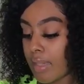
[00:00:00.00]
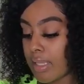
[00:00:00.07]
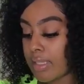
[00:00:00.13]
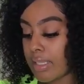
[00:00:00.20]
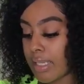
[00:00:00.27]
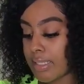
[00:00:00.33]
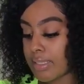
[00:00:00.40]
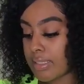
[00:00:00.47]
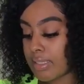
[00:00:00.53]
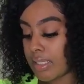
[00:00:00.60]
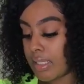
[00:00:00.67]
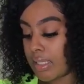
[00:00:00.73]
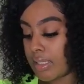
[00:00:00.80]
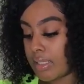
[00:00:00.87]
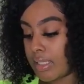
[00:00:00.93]
let's
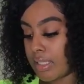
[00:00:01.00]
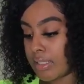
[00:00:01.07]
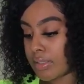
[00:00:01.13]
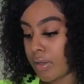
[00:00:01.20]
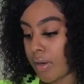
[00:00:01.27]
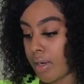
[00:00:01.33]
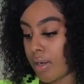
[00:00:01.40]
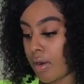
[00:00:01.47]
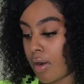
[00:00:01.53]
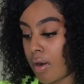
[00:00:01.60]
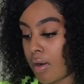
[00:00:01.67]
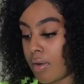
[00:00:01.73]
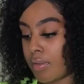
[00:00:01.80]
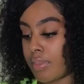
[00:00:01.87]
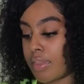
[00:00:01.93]
see, these are
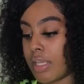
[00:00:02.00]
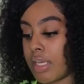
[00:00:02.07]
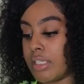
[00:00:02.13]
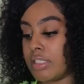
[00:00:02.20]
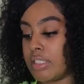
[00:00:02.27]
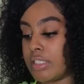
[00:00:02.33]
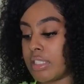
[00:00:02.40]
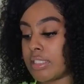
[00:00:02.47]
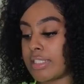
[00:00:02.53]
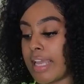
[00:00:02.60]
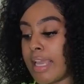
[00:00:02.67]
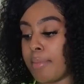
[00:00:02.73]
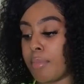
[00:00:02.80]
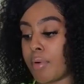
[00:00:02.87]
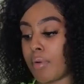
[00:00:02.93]
called the Just
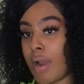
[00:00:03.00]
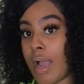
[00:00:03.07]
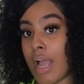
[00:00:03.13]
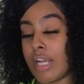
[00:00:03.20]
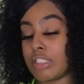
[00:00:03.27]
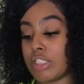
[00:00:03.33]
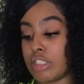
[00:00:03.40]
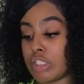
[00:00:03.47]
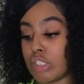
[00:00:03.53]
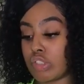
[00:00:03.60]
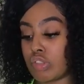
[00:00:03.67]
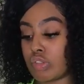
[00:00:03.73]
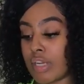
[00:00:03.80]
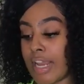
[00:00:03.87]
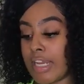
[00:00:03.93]
a Mirage
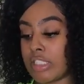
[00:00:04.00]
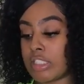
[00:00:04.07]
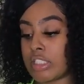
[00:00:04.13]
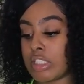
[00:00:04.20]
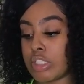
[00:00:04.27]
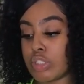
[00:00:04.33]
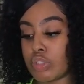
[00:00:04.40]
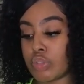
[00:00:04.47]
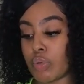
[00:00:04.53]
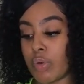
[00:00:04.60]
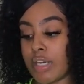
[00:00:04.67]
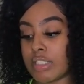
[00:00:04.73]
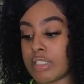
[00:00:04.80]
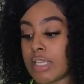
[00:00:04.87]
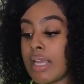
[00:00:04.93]
Distress
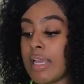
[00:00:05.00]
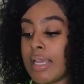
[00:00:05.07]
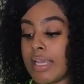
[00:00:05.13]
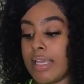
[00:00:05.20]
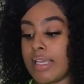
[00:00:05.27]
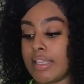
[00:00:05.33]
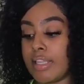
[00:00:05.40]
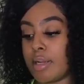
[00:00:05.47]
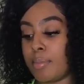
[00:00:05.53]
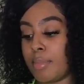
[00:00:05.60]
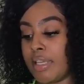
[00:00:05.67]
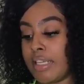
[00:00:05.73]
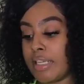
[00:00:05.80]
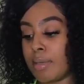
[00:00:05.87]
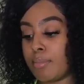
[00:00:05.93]
shorts, and they're
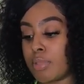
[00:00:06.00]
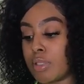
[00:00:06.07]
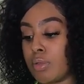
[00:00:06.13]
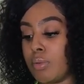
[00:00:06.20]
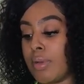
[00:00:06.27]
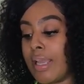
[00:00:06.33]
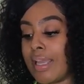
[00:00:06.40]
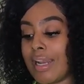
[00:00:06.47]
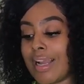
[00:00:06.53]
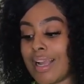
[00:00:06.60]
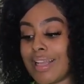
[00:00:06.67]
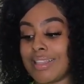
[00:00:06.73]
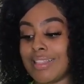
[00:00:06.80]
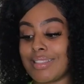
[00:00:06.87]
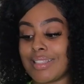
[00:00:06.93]
medium blue, and I
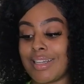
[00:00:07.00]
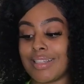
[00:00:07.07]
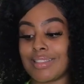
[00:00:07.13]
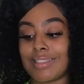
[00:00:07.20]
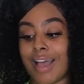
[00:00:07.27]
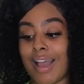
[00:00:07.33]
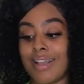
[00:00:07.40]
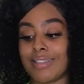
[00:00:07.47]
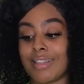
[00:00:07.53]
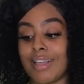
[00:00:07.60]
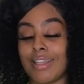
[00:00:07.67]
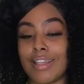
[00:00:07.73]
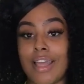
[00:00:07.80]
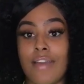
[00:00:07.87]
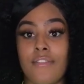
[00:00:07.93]
got these in a size
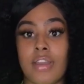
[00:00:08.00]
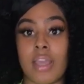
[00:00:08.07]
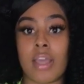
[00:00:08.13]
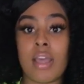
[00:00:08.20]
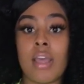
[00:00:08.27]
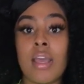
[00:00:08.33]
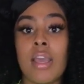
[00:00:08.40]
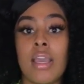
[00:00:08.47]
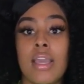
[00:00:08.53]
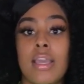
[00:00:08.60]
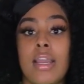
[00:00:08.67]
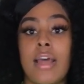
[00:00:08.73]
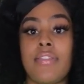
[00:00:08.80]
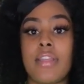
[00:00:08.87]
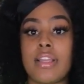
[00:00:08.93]
11,
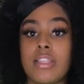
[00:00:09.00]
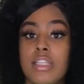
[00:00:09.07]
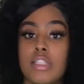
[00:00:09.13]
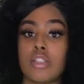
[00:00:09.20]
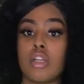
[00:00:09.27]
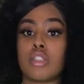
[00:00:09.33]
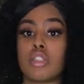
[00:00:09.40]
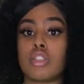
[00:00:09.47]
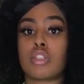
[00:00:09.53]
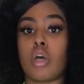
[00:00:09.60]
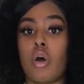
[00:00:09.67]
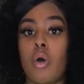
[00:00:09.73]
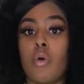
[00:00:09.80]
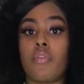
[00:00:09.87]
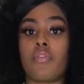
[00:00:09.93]
and I think these are
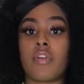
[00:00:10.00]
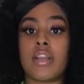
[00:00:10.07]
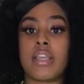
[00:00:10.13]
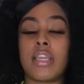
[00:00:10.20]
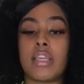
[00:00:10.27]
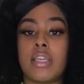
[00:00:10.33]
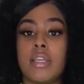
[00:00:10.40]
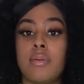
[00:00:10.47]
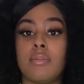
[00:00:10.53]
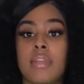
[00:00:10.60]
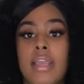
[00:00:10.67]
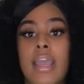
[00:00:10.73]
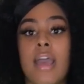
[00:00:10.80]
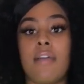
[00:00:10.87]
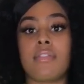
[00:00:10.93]
so freaking cute.
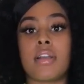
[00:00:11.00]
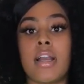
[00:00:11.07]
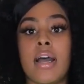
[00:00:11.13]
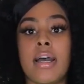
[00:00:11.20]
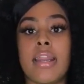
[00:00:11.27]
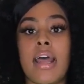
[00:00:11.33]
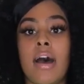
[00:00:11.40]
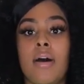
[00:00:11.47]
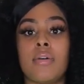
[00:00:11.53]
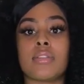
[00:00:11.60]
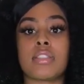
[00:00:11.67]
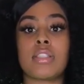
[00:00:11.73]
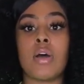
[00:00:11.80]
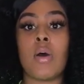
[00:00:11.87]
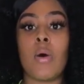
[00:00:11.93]
They have
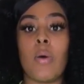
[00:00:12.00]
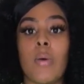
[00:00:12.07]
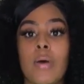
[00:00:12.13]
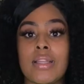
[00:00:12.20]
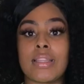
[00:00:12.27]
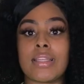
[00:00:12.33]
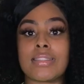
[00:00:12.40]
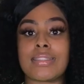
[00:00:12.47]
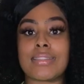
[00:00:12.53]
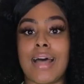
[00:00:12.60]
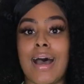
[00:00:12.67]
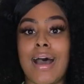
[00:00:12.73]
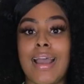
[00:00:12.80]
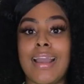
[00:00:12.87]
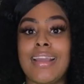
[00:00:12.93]
cutouts on the
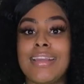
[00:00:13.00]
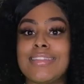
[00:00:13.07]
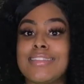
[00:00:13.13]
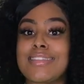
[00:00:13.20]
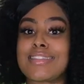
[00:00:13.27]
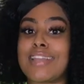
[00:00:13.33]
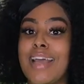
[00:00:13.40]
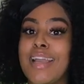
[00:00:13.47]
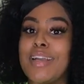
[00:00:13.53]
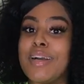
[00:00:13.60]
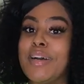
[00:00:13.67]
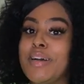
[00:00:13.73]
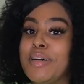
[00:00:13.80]
side. It's just like,